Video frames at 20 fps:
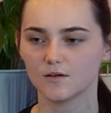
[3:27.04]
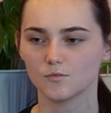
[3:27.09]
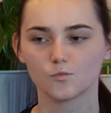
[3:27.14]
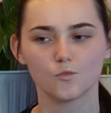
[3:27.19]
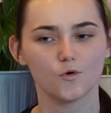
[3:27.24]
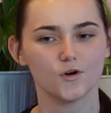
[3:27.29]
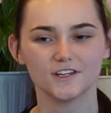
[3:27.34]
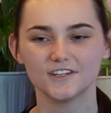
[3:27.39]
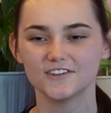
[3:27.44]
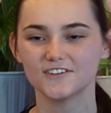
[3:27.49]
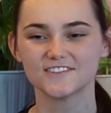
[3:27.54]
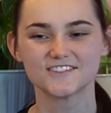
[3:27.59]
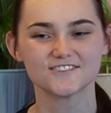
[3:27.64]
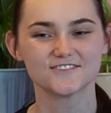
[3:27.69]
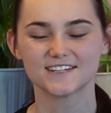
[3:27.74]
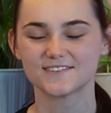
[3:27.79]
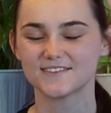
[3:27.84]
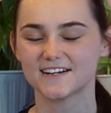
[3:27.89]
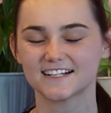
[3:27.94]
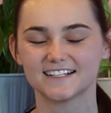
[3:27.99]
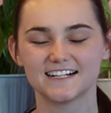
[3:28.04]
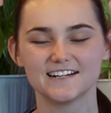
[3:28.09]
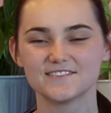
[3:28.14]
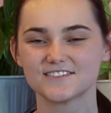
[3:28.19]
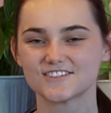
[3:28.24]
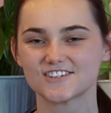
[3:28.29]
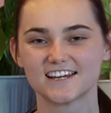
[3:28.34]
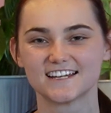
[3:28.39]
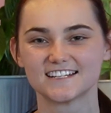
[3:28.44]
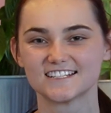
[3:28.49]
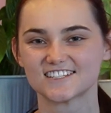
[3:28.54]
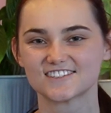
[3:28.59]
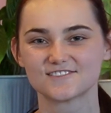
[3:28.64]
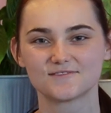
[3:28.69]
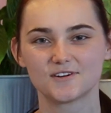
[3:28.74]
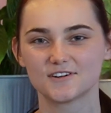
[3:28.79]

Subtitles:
what are you doing about climate change?